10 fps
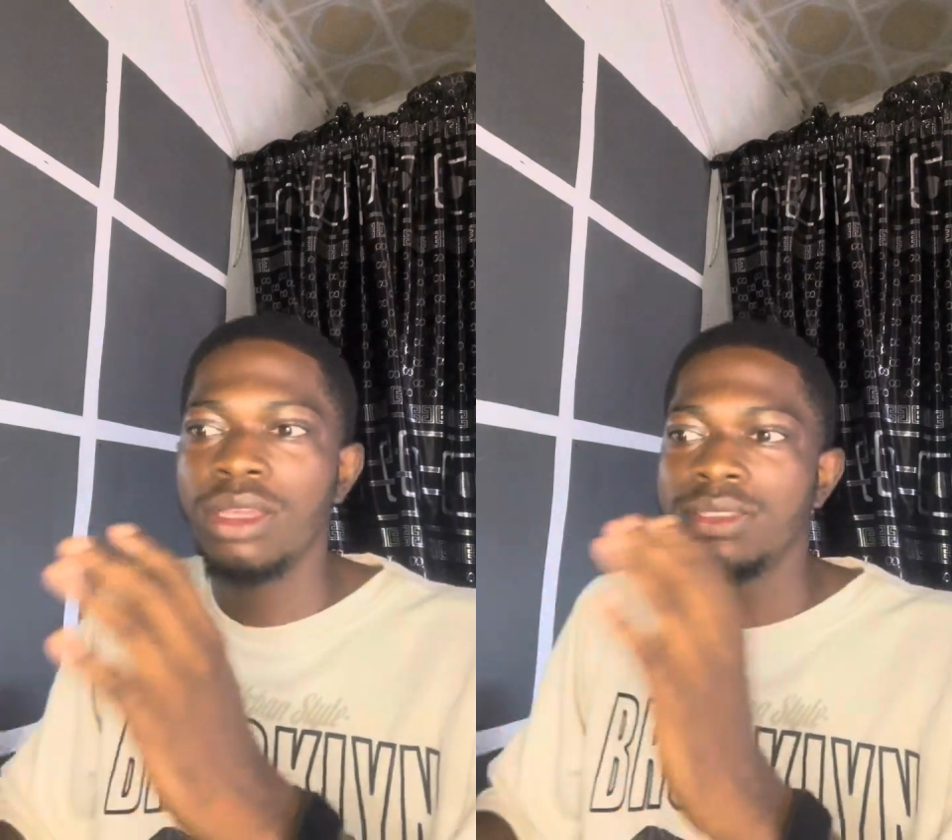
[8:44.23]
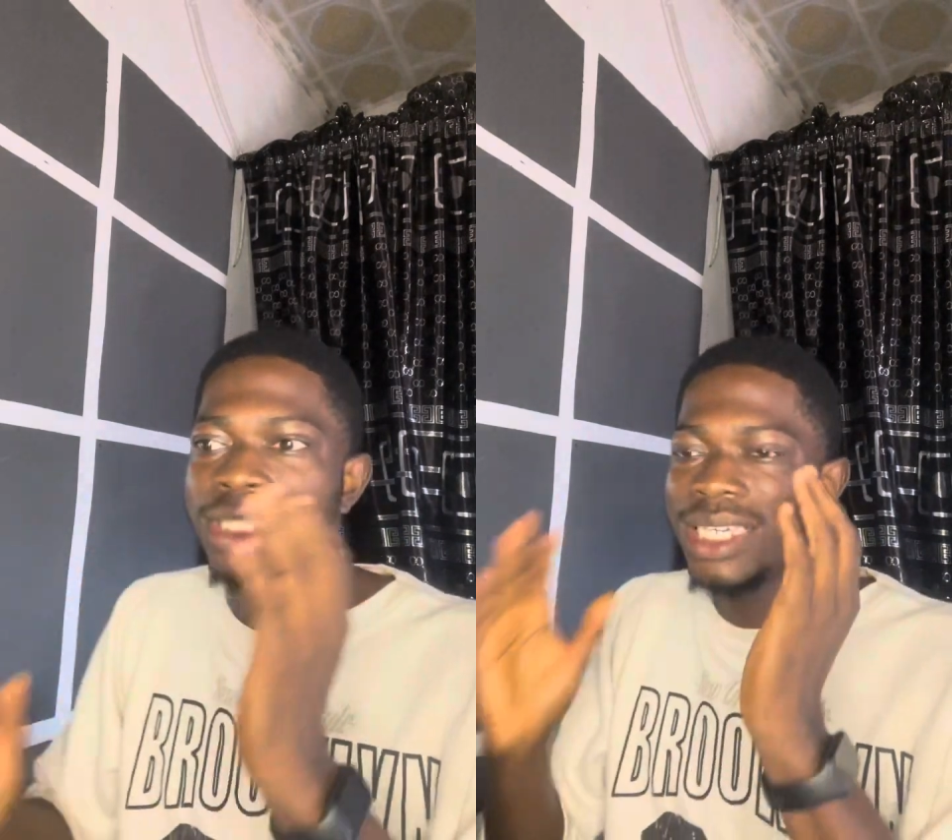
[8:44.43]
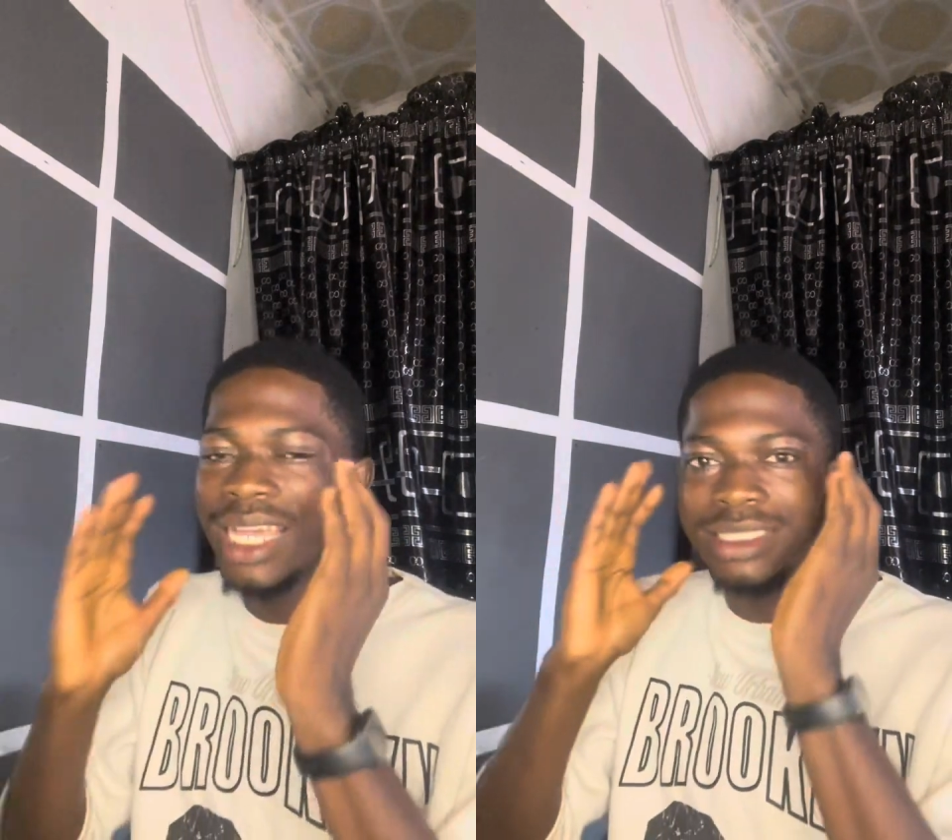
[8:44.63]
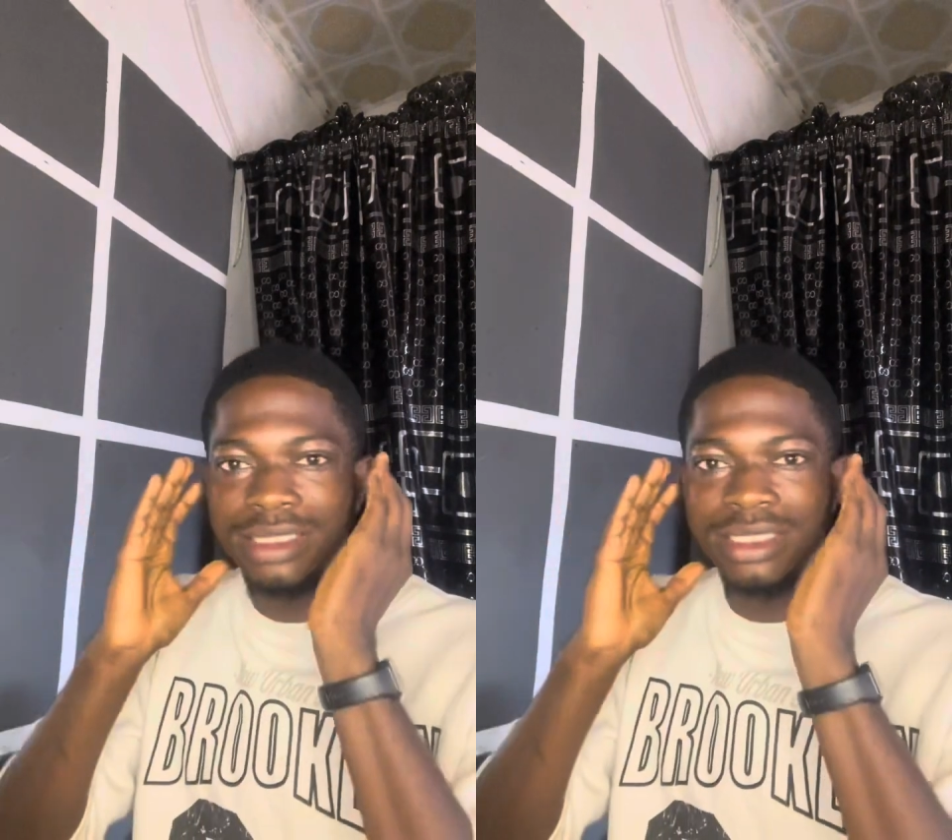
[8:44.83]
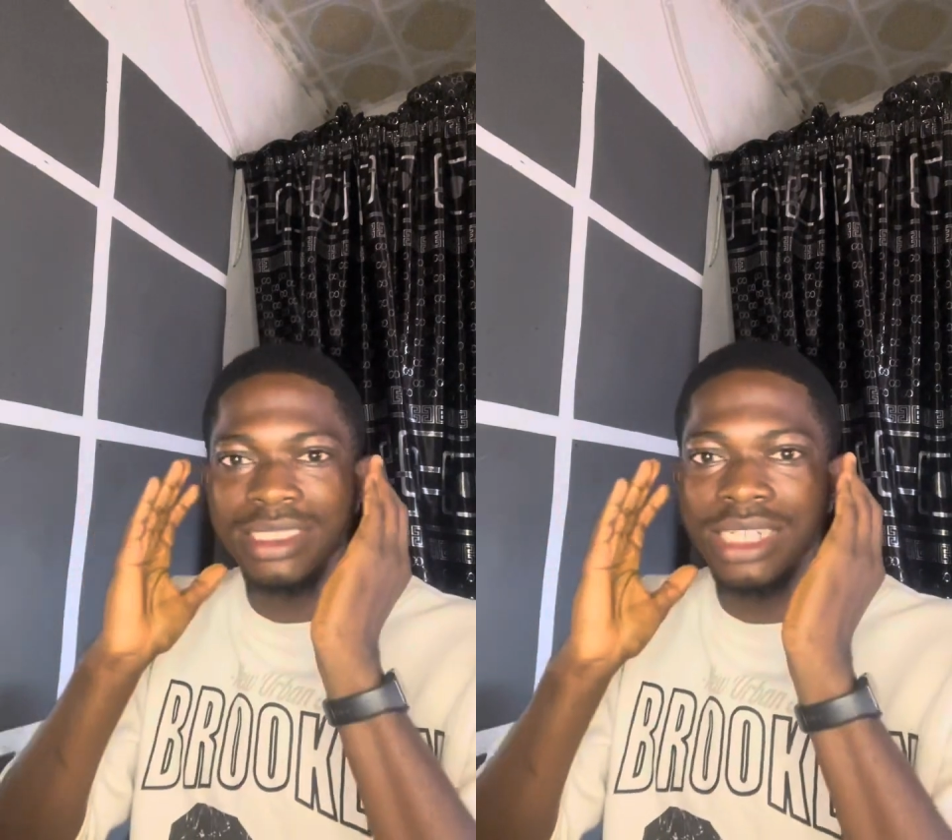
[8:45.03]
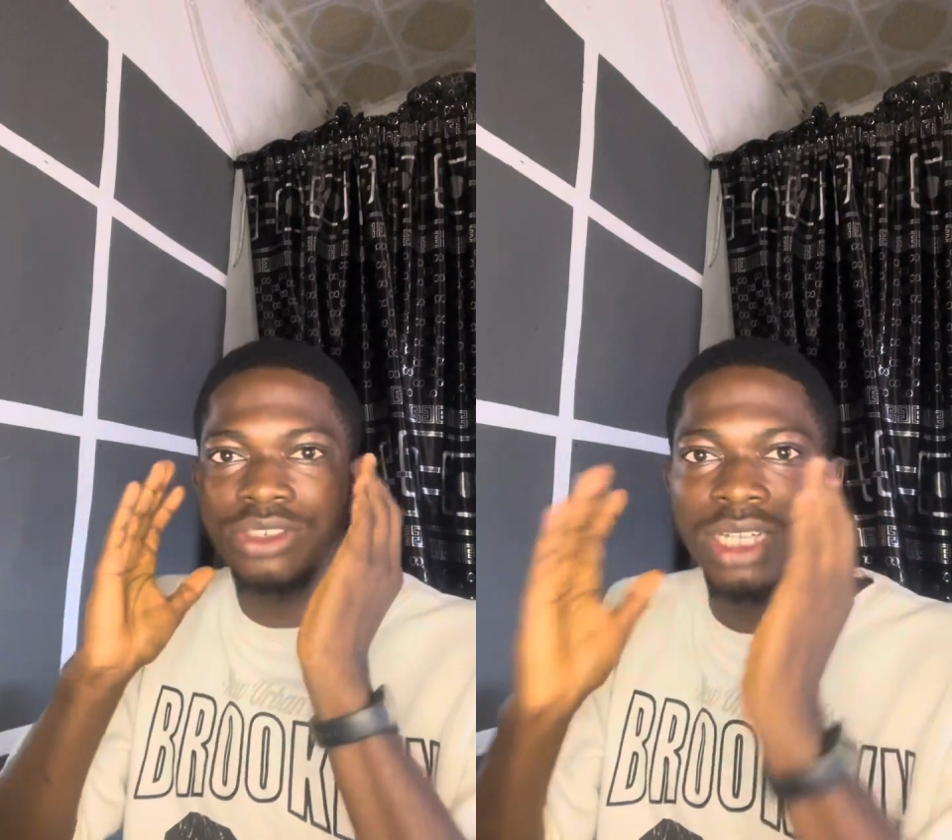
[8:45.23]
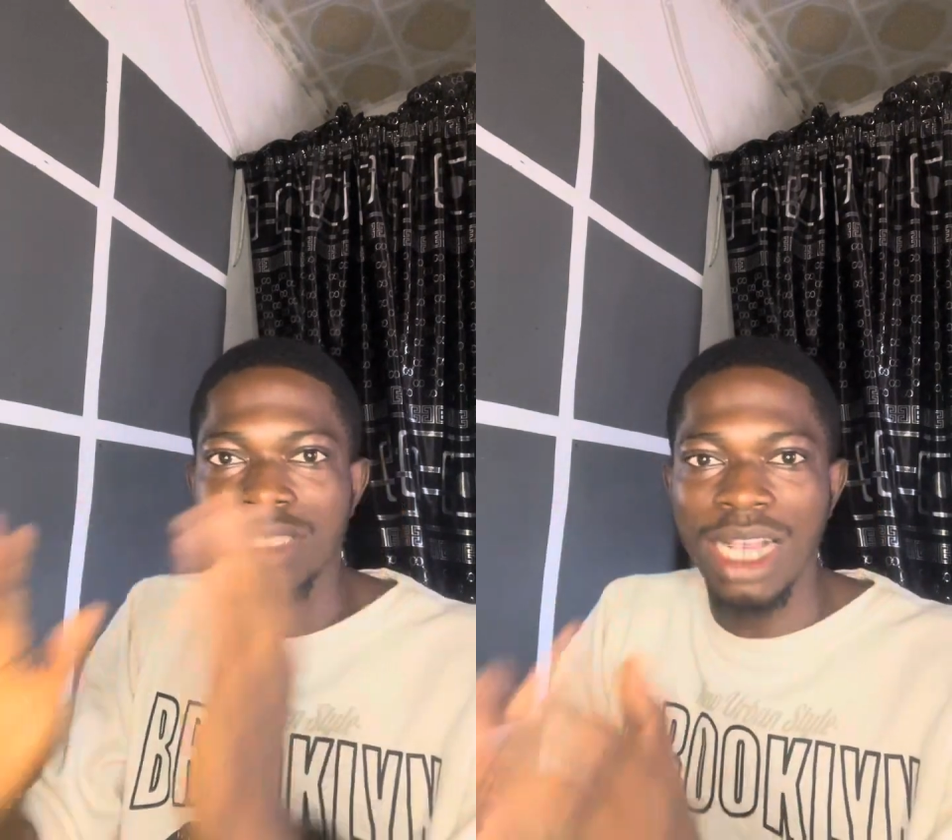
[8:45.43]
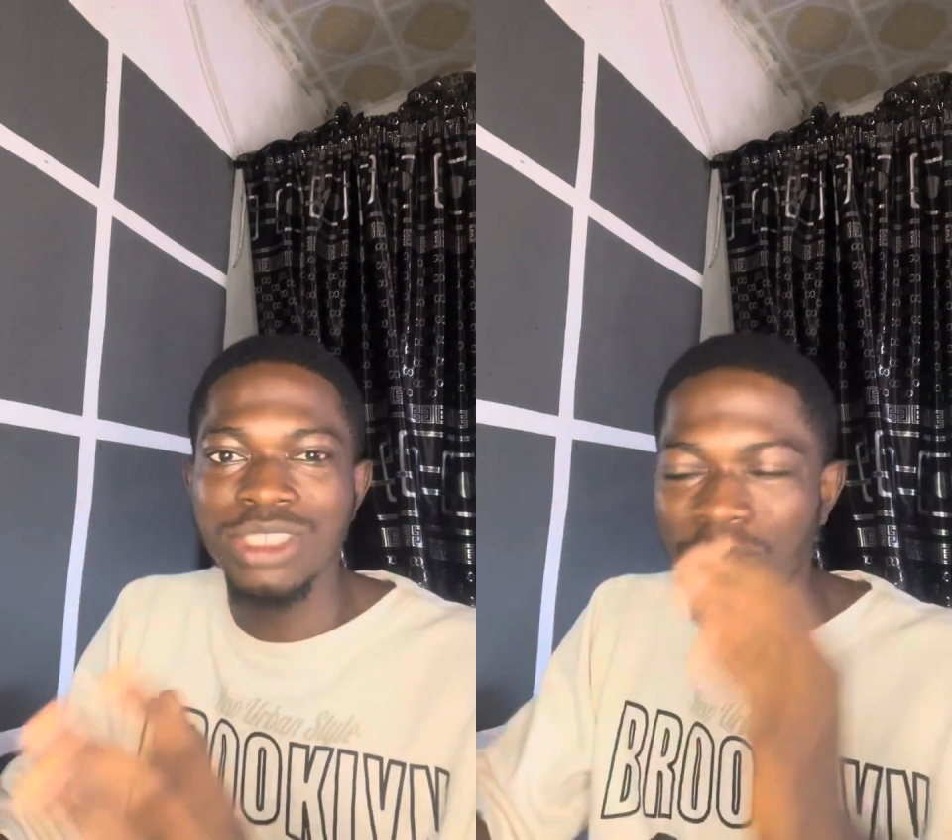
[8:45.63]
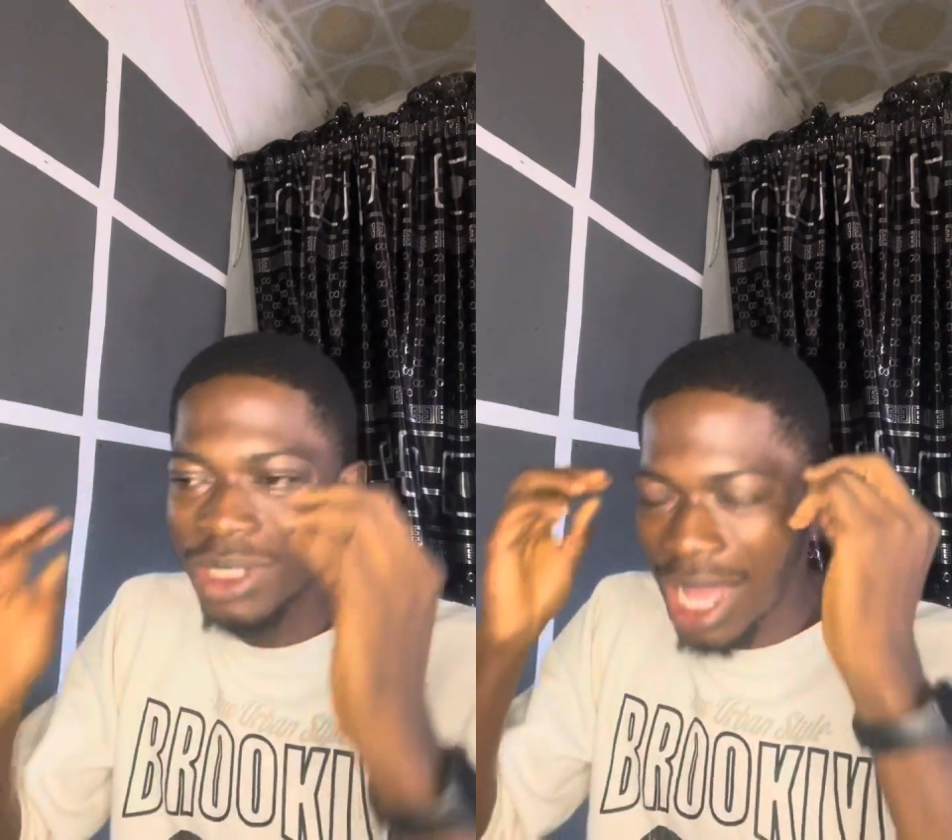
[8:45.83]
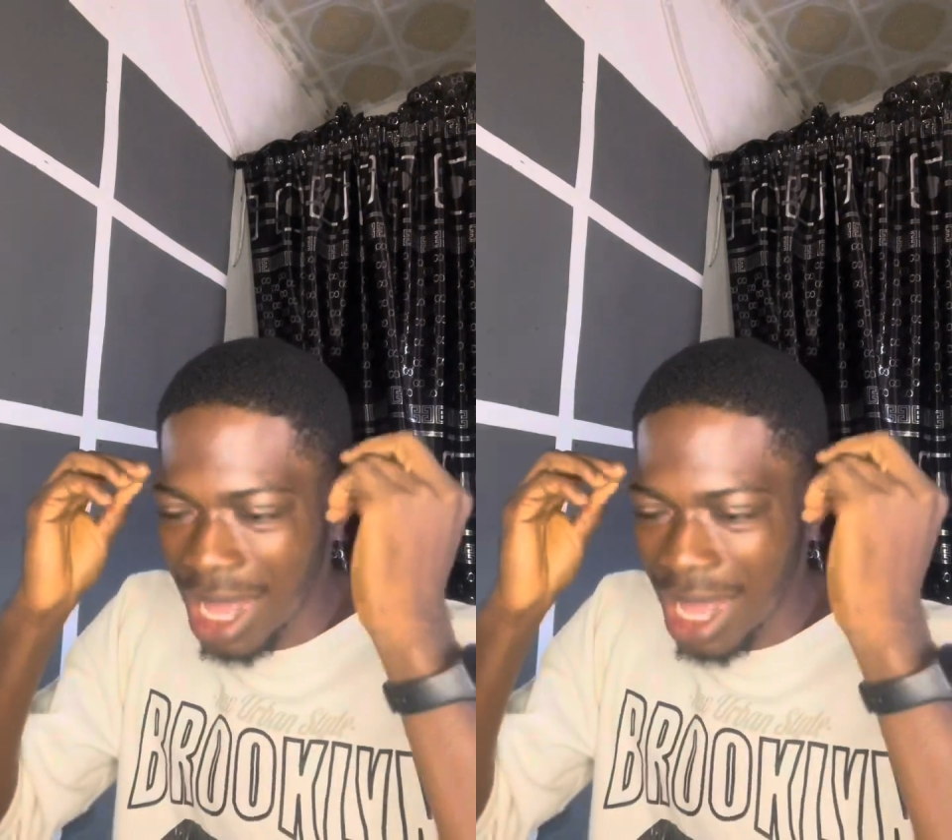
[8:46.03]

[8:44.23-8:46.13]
they get their transaction